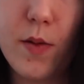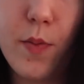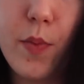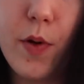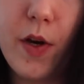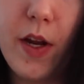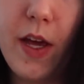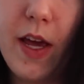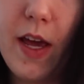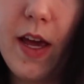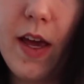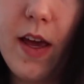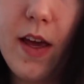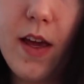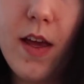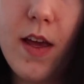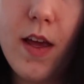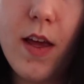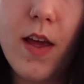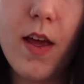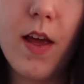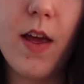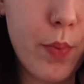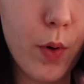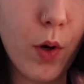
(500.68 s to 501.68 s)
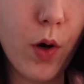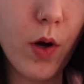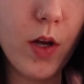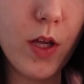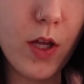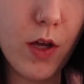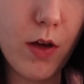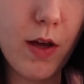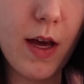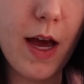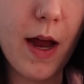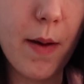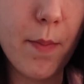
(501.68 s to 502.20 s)
to put it here, but
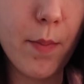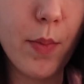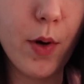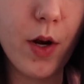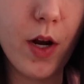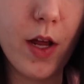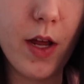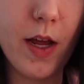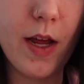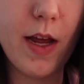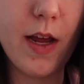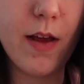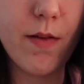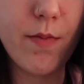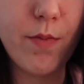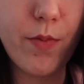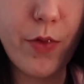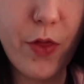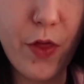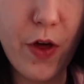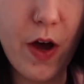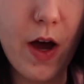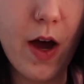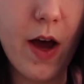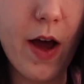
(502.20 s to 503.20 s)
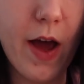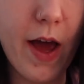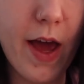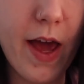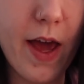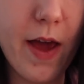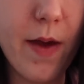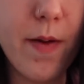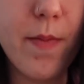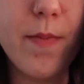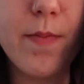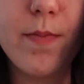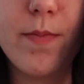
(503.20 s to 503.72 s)
you can put it thigh,
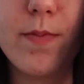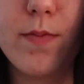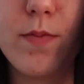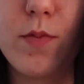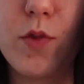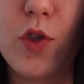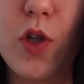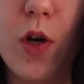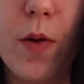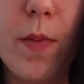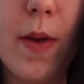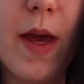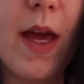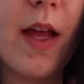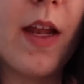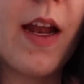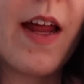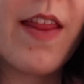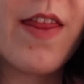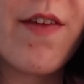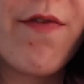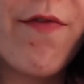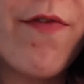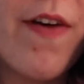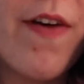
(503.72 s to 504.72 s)
tummy, like the